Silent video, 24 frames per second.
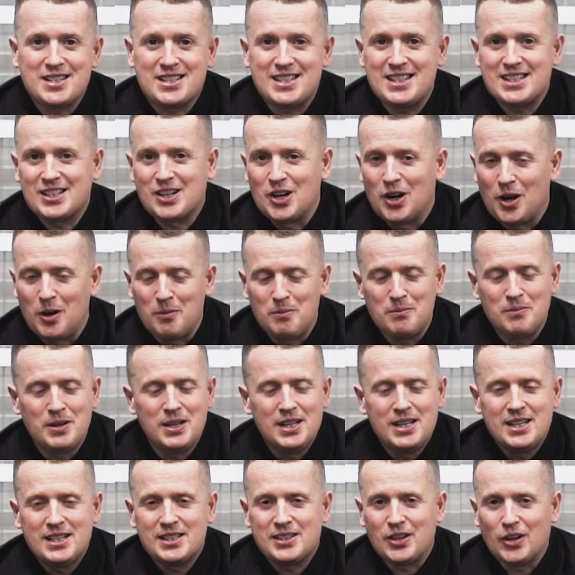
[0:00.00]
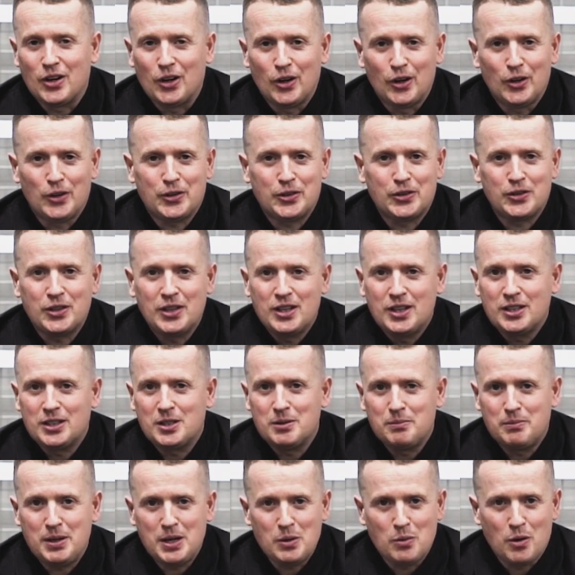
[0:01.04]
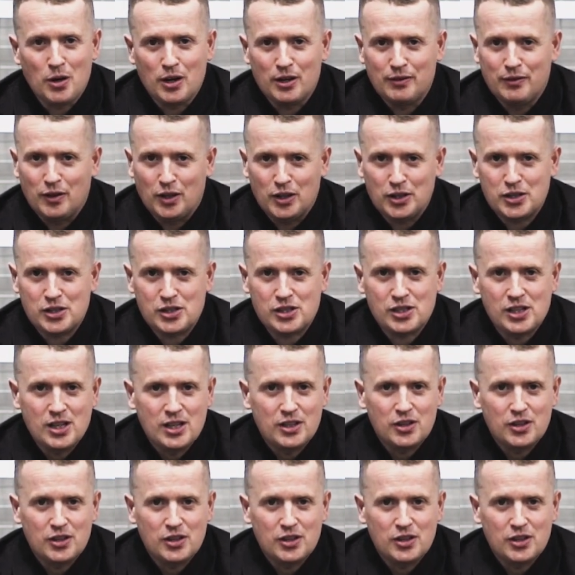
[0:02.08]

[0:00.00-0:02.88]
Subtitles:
He's come to earth to be one of us,